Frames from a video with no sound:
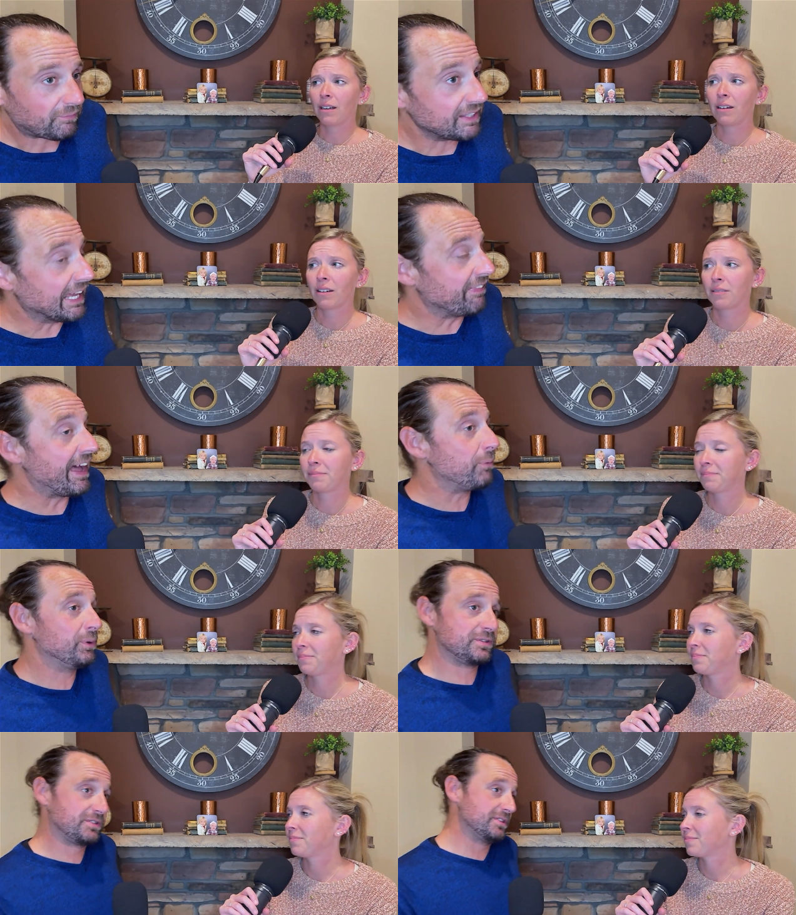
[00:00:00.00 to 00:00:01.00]
Speaker 1: yeah, that
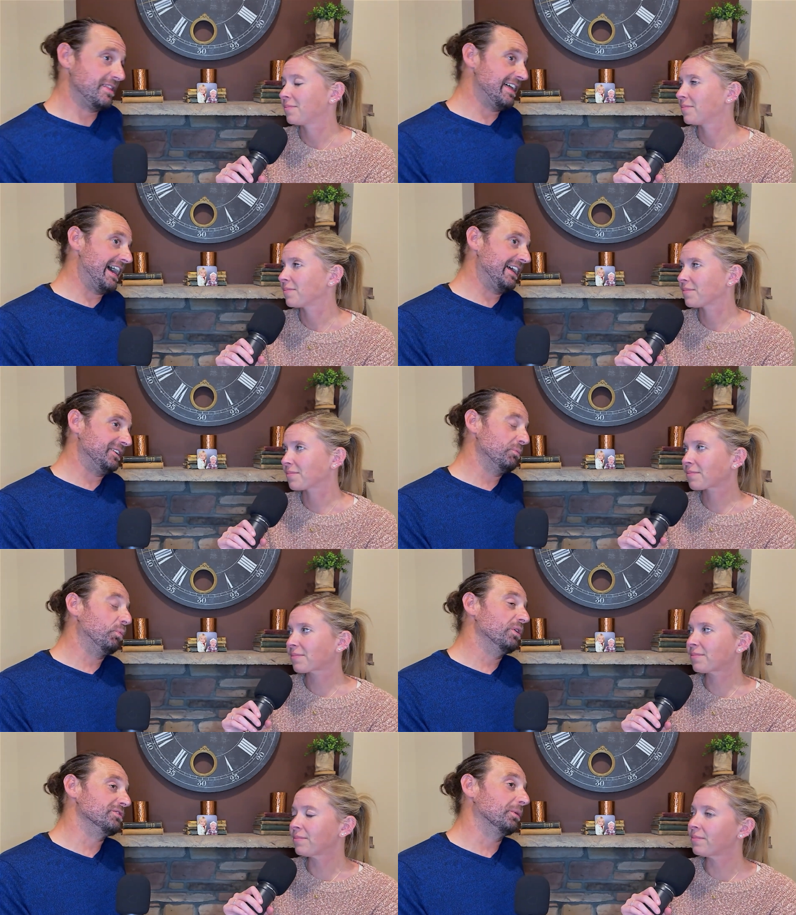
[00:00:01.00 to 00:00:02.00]
was that
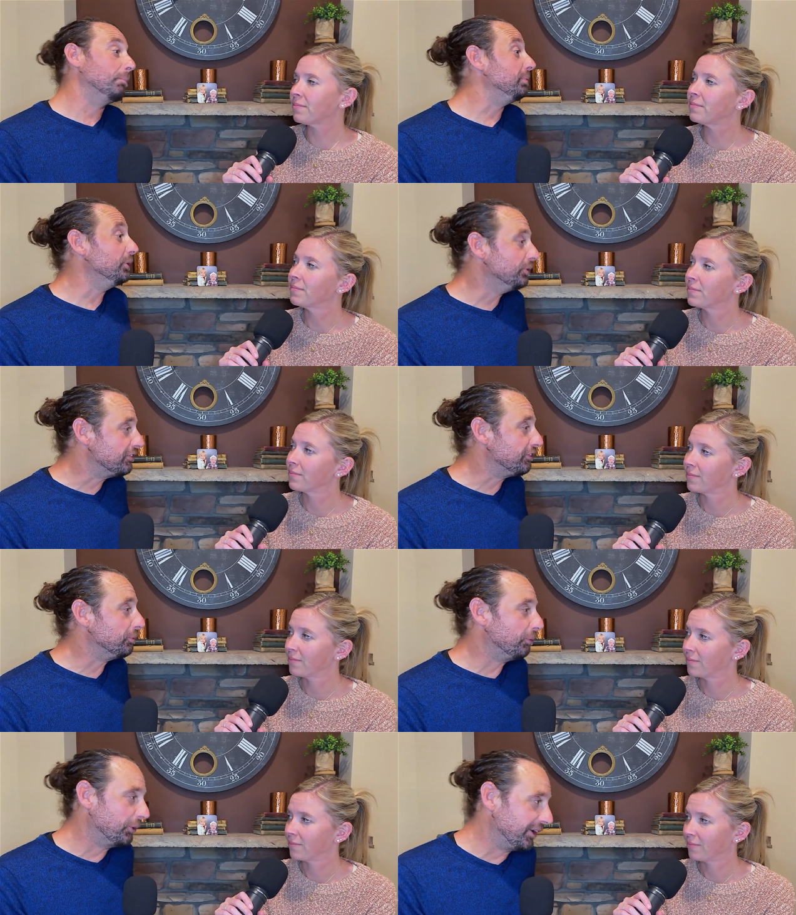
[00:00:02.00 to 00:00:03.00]
was a beautiful
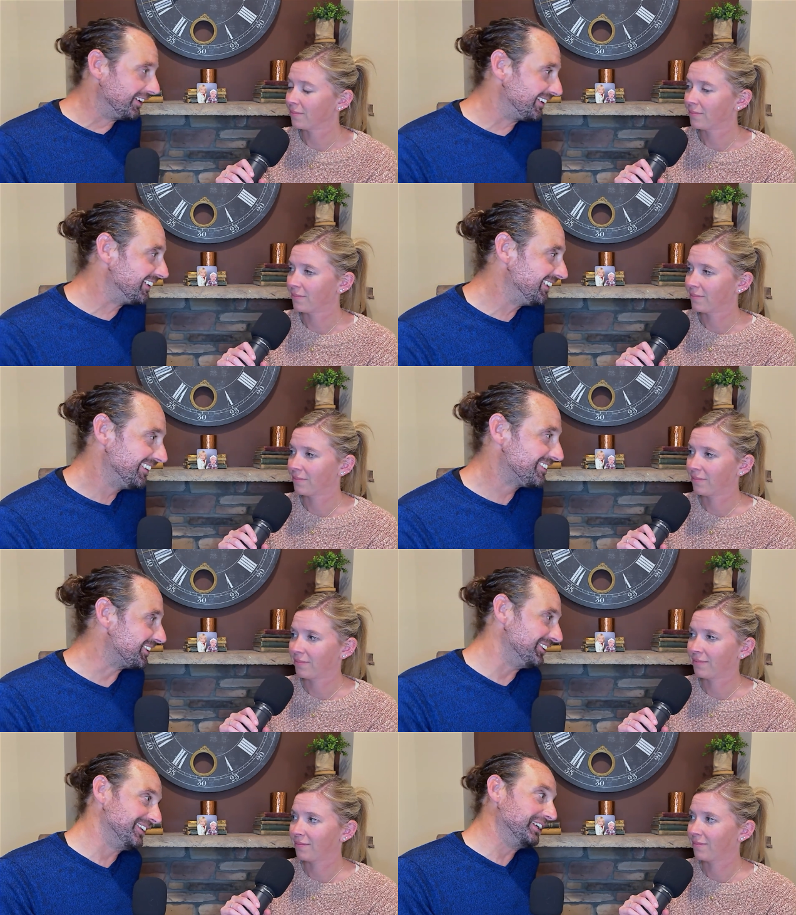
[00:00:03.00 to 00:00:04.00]
morning
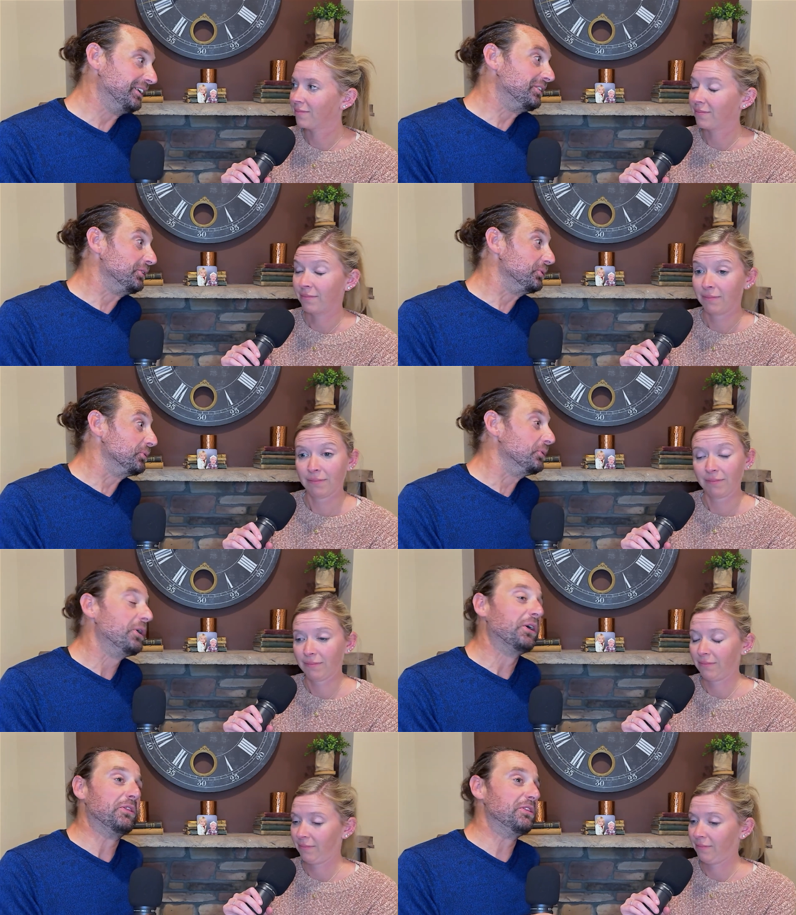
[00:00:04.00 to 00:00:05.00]
turned into
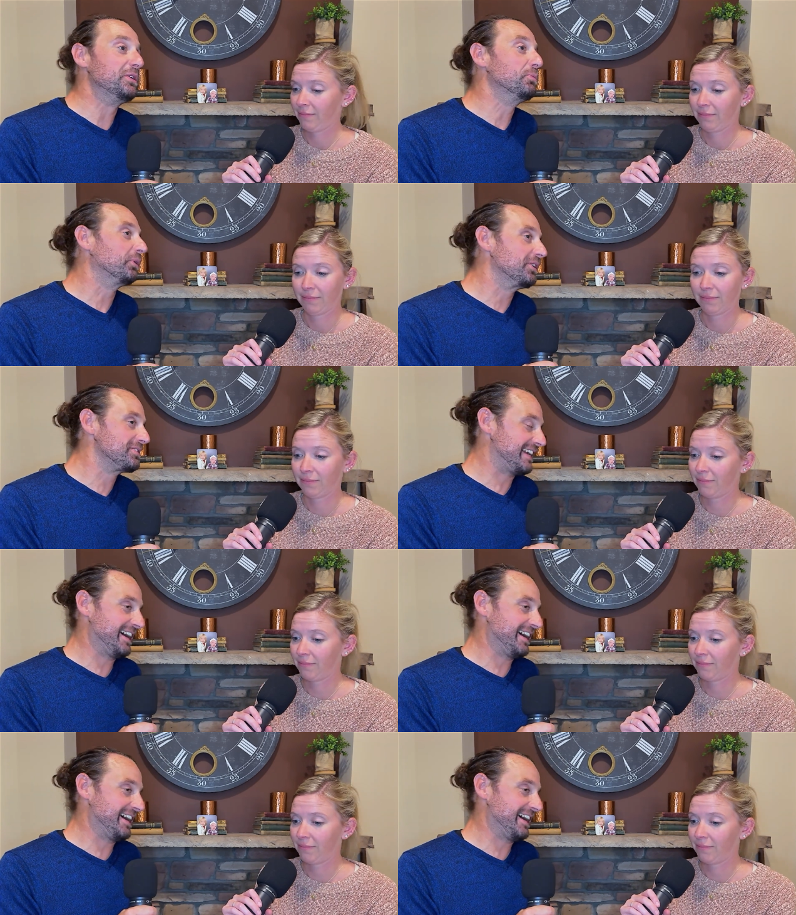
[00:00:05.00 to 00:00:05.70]
the worst mm.